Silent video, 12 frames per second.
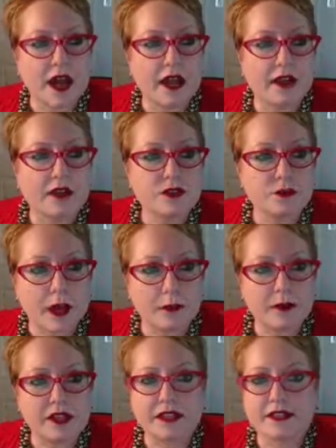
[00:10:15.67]
files,
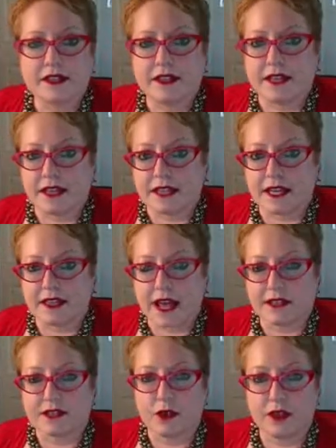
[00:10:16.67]
web links, and things
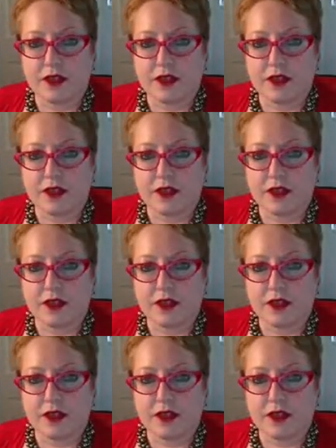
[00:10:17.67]
like that.